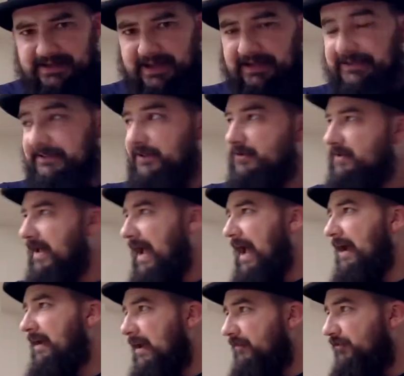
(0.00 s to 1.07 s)
I
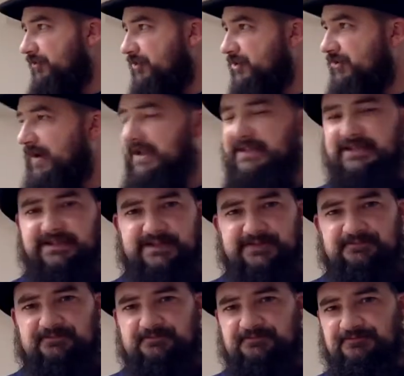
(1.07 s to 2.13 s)
get frustrated.
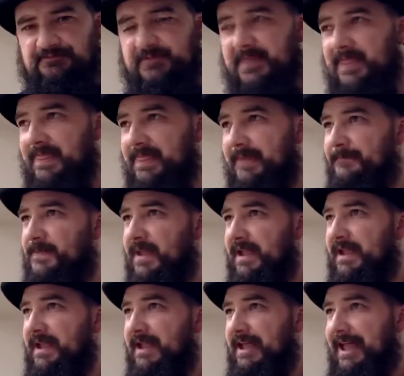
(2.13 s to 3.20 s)

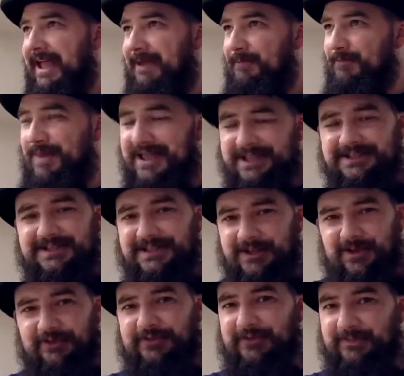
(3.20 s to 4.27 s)
It means a
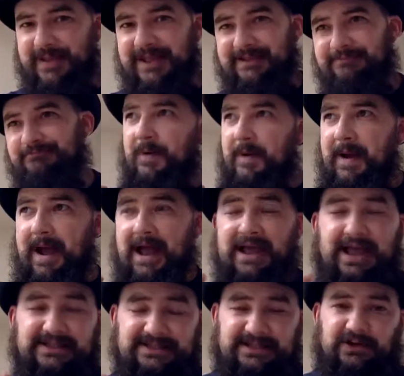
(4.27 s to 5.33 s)
lot to me
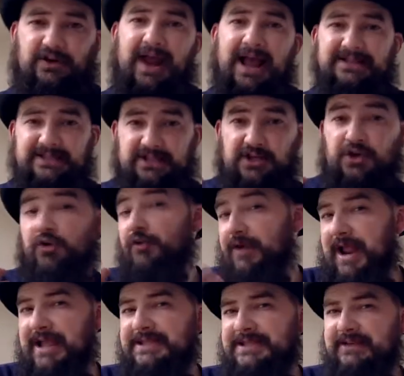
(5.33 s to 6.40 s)
as a
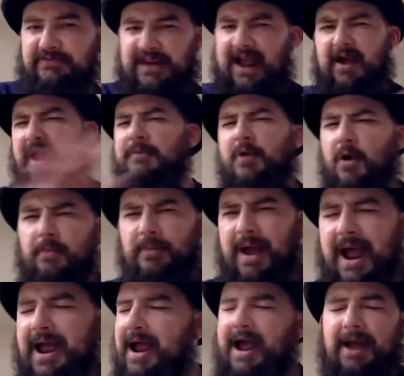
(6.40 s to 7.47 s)
creative. Now I'm
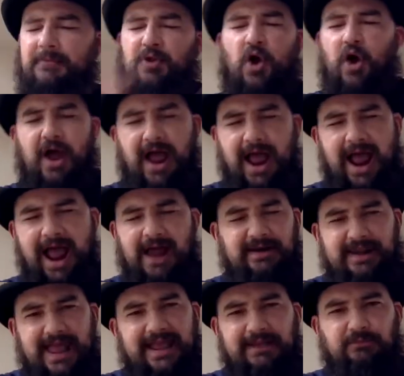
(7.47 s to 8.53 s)
not a
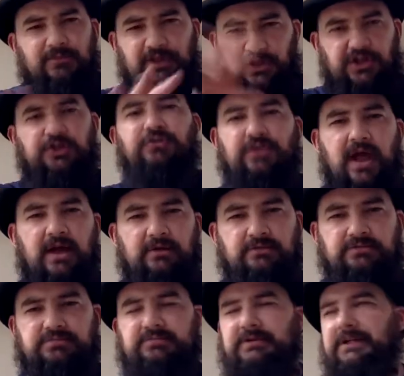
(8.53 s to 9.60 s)
name that you know.
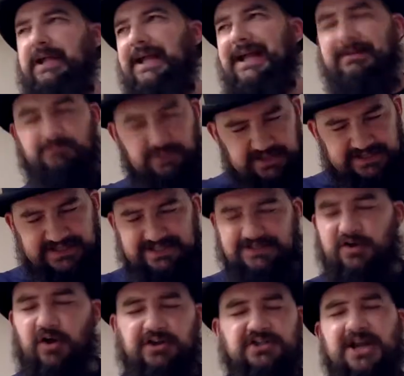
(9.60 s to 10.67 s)
Okay, this is
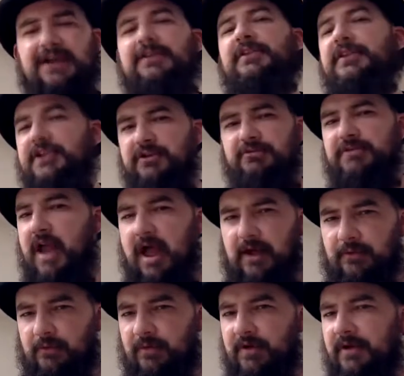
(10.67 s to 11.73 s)
not a channel that you
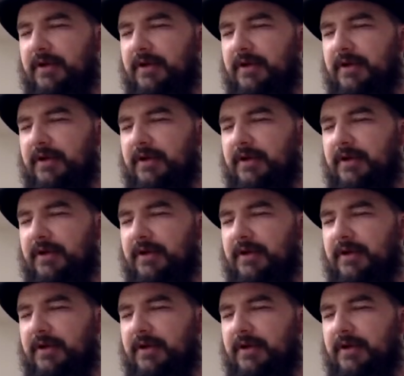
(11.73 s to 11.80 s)
know.